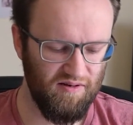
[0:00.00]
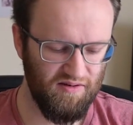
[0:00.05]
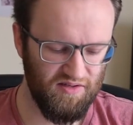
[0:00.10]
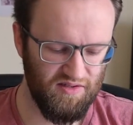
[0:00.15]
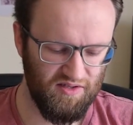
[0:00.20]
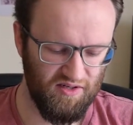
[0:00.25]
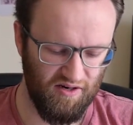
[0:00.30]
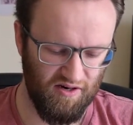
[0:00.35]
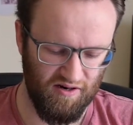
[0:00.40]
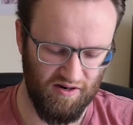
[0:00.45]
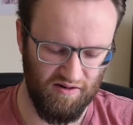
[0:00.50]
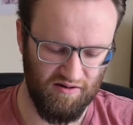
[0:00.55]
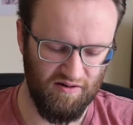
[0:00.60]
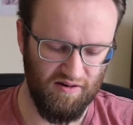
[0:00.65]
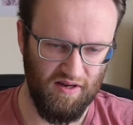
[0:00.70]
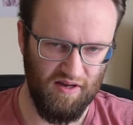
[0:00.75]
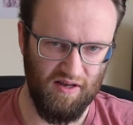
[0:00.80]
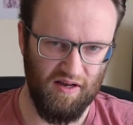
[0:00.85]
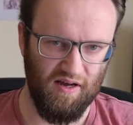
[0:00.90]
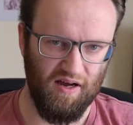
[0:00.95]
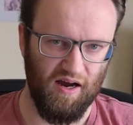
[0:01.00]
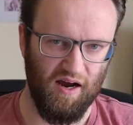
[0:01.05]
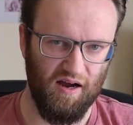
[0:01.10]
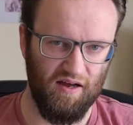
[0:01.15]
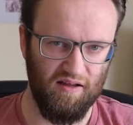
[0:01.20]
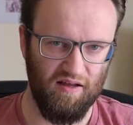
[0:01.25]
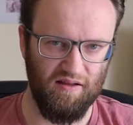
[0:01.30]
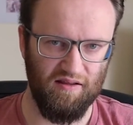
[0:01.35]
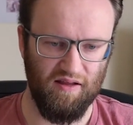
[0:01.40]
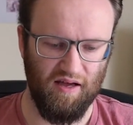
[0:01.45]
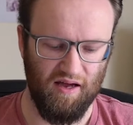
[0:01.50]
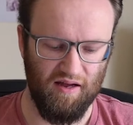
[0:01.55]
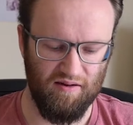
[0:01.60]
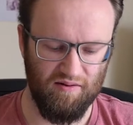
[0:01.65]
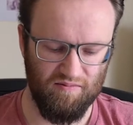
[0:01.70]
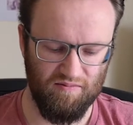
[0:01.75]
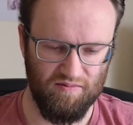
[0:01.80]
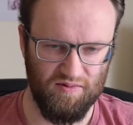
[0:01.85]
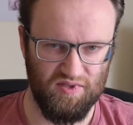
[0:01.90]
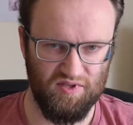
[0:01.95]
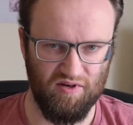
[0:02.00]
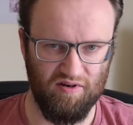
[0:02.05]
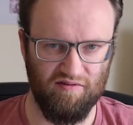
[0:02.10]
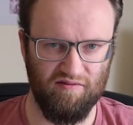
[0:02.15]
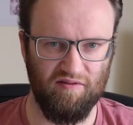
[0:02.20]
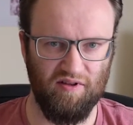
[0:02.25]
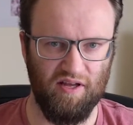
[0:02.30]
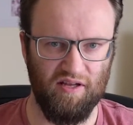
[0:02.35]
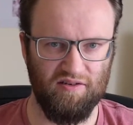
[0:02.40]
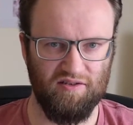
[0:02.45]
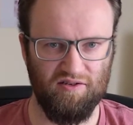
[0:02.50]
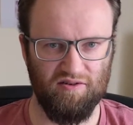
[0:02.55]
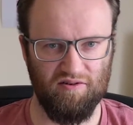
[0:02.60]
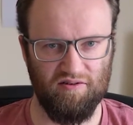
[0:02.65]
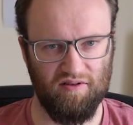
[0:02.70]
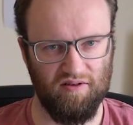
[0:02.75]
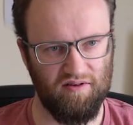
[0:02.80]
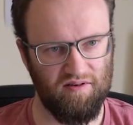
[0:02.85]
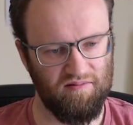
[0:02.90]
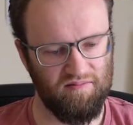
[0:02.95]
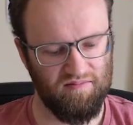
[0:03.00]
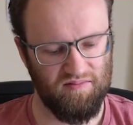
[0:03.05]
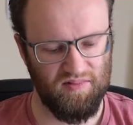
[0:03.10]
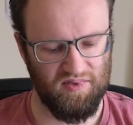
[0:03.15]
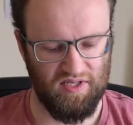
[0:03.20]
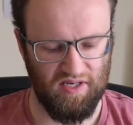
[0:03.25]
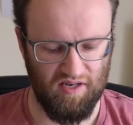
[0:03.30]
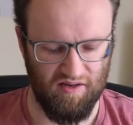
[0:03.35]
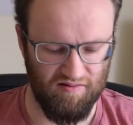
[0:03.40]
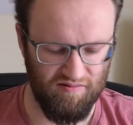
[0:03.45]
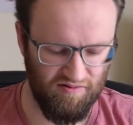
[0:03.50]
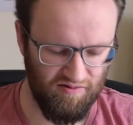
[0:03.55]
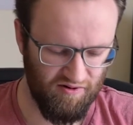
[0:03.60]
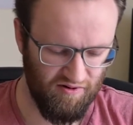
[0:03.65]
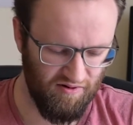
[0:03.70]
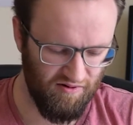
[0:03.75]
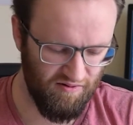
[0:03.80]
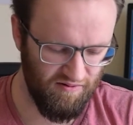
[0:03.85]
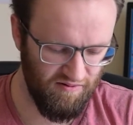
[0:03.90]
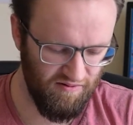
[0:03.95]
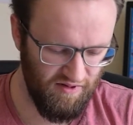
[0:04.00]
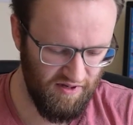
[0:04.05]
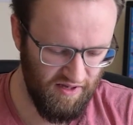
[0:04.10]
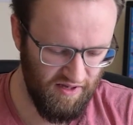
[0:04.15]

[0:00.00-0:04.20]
So, and then that sort of led to the downfall.